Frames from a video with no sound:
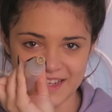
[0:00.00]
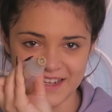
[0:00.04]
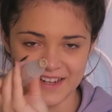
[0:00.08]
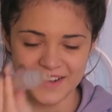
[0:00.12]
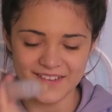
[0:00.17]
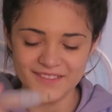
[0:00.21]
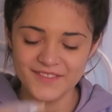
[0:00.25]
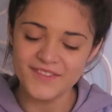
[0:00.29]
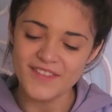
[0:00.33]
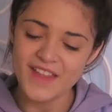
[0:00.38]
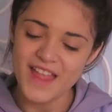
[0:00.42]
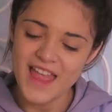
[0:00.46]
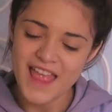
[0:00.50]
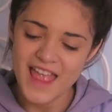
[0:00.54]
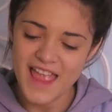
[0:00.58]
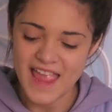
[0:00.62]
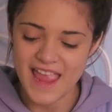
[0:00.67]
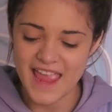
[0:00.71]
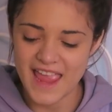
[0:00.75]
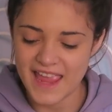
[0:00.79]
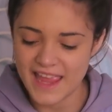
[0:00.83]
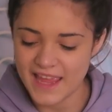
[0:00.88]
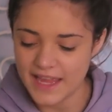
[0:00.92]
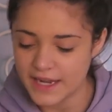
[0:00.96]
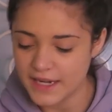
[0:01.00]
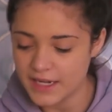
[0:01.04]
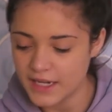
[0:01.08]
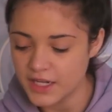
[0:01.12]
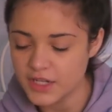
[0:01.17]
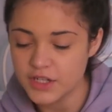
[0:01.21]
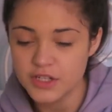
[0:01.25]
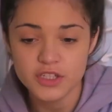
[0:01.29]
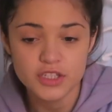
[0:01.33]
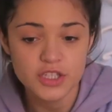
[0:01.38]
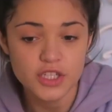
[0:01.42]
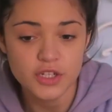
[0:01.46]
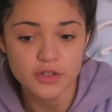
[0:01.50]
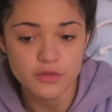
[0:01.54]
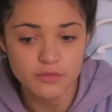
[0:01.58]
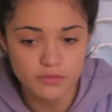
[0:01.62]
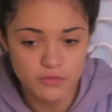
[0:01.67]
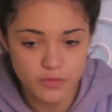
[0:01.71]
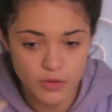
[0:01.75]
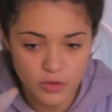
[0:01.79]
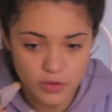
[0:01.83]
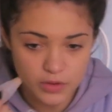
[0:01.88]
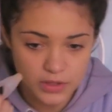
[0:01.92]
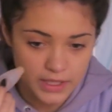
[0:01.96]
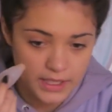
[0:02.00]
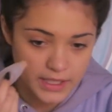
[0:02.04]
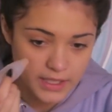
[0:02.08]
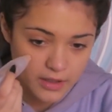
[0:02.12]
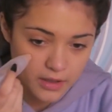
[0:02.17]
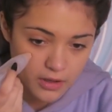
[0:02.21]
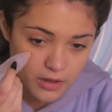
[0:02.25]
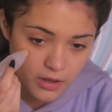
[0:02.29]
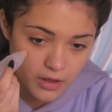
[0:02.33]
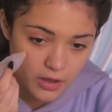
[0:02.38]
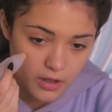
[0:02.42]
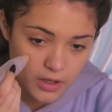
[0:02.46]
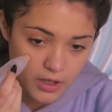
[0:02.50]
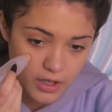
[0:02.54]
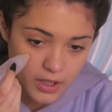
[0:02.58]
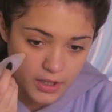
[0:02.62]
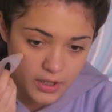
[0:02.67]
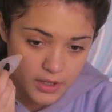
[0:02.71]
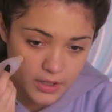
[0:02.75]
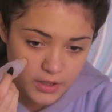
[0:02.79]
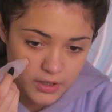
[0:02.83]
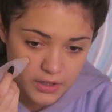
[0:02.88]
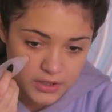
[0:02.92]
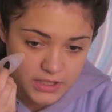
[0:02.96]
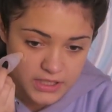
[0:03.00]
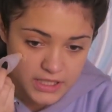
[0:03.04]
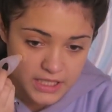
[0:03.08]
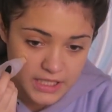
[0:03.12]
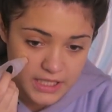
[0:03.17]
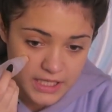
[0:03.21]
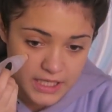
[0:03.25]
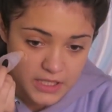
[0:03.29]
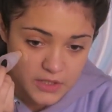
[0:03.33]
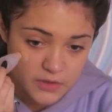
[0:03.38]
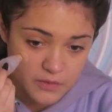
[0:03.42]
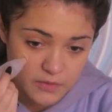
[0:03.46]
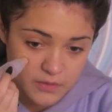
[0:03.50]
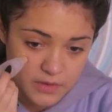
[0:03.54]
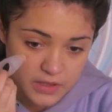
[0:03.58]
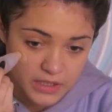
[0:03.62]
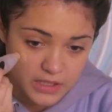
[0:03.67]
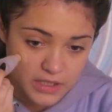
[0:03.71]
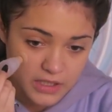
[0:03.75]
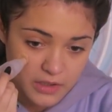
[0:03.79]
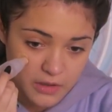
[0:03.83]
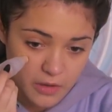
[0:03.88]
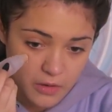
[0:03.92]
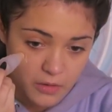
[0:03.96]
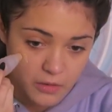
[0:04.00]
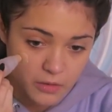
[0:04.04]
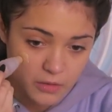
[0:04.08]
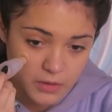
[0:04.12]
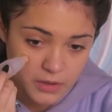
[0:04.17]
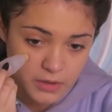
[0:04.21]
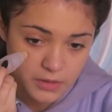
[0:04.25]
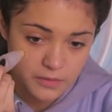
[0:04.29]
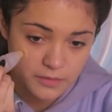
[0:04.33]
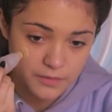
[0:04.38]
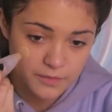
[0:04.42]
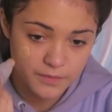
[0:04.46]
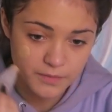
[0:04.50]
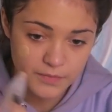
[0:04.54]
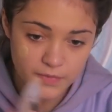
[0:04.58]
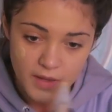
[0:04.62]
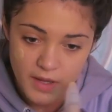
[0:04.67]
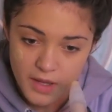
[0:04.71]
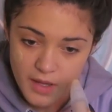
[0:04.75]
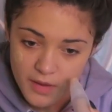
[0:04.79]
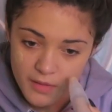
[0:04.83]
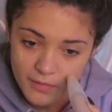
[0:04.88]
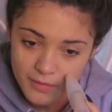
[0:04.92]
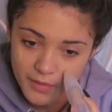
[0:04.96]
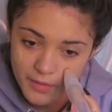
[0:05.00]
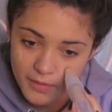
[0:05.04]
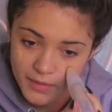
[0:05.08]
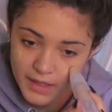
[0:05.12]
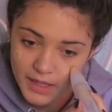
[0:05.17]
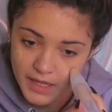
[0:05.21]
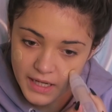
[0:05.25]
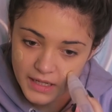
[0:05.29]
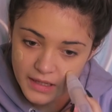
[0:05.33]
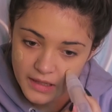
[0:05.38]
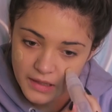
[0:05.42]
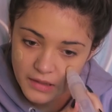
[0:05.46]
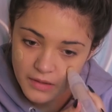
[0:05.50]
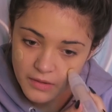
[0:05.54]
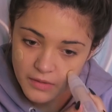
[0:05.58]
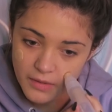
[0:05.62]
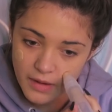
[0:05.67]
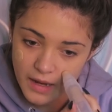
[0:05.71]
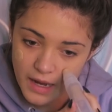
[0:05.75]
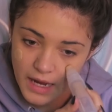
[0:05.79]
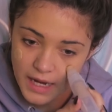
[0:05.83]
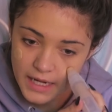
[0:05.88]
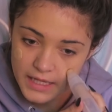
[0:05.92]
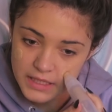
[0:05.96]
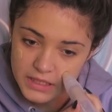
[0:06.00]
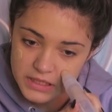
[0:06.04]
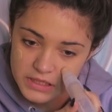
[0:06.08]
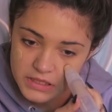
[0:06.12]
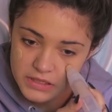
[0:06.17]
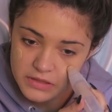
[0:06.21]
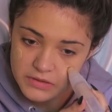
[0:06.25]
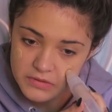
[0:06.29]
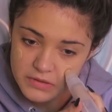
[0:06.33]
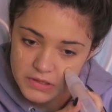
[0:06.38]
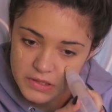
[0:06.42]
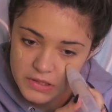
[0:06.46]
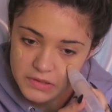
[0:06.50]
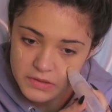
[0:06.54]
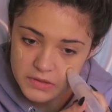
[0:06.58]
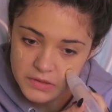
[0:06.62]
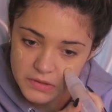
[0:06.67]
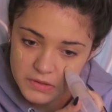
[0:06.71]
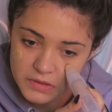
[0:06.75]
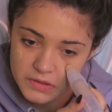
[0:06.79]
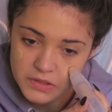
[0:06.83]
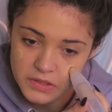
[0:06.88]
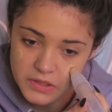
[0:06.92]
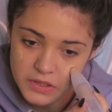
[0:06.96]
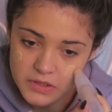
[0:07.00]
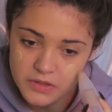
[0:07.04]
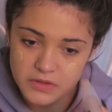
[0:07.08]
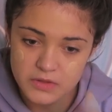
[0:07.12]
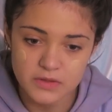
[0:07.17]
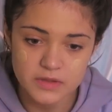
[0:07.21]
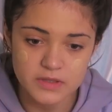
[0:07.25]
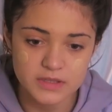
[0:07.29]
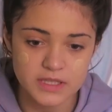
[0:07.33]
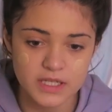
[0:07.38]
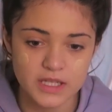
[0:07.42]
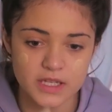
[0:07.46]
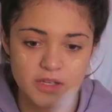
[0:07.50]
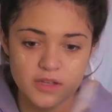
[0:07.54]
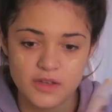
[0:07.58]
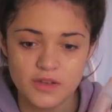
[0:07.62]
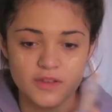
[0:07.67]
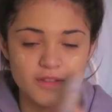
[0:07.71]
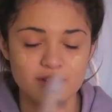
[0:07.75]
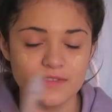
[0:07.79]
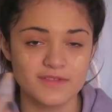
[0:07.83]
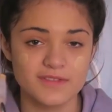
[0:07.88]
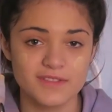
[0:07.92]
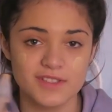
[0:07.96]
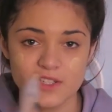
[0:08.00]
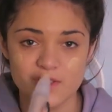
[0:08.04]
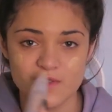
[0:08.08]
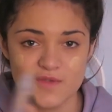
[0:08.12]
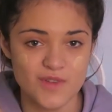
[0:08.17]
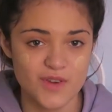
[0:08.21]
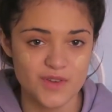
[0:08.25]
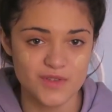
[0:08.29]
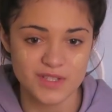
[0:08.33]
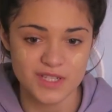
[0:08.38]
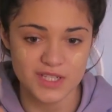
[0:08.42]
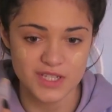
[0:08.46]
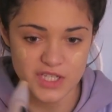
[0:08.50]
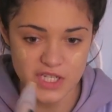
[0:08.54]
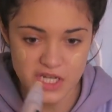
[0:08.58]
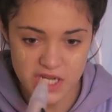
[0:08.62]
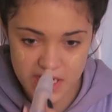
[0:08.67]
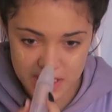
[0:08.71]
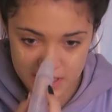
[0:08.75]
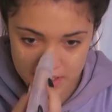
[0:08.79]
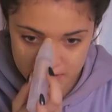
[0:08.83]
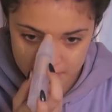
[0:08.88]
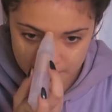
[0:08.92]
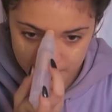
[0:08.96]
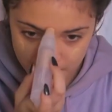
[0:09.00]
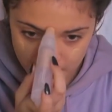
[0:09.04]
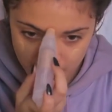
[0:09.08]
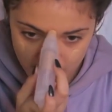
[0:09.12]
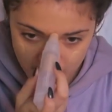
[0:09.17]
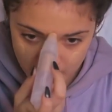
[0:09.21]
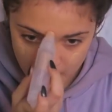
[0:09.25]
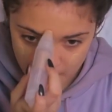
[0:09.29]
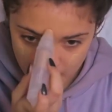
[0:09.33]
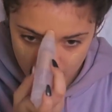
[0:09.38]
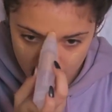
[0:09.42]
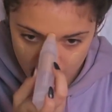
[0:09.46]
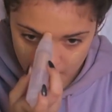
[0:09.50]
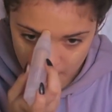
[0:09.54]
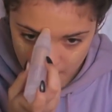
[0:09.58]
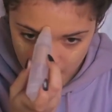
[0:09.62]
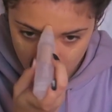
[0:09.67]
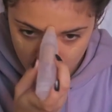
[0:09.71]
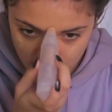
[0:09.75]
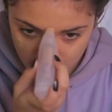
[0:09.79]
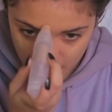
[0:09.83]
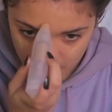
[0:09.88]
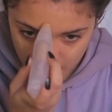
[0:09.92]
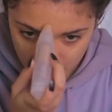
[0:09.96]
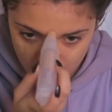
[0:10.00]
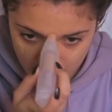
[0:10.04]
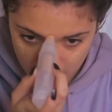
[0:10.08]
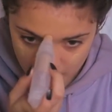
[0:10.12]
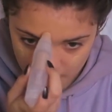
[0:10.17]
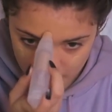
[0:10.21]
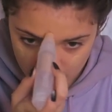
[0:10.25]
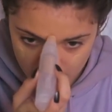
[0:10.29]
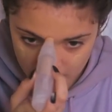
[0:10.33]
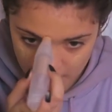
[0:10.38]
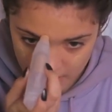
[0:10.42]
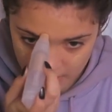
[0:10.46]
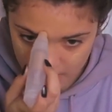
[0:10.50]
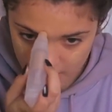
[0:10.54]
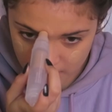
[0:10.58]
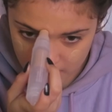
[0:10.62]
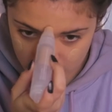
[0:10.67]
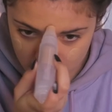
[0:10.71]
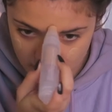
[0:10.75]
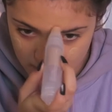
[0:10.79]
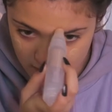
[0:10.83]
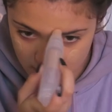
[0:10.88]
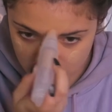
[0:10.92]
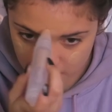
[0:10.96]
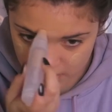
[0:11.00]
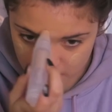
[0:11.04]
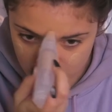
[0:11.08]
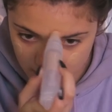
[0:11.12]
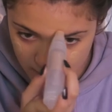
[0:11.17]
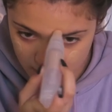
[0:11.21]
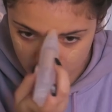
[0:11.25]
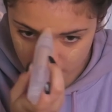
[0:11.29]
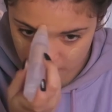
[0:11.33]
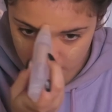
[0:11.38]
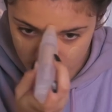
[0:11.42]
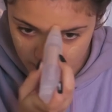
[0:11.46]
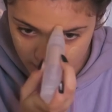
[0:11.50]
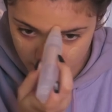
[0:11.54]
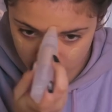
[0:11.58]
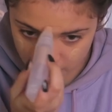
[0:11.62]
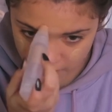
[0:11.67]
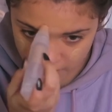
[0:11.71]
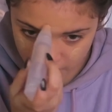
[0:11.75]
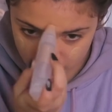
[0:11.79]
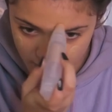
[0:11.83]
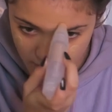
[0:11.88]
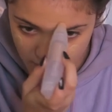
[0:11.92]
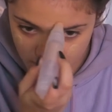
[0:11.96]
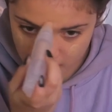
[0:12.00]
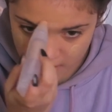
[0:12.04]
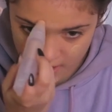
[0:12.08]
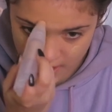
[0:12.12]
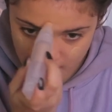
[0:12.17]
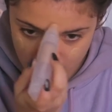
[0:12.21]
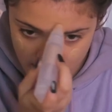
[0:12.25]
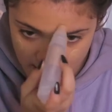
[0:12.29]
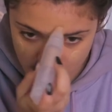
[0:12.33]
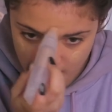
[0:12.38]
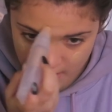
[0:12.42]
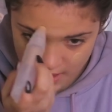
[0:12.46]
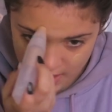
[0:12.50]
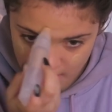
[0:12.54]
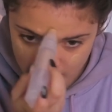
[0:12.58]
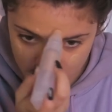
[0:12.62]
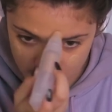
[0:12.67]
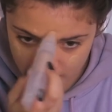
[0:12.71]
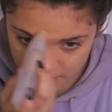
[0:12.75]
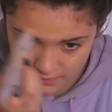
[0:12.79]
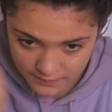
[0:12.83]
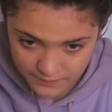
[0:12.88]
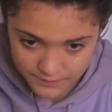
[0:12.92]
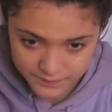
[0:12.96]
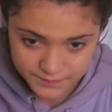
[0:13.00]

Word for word: there. And you're just gonna roll it on your skin. It's really cold. But what I do, I just do two little circles, like you have two rosy cheeks, then you can do it on your forehead,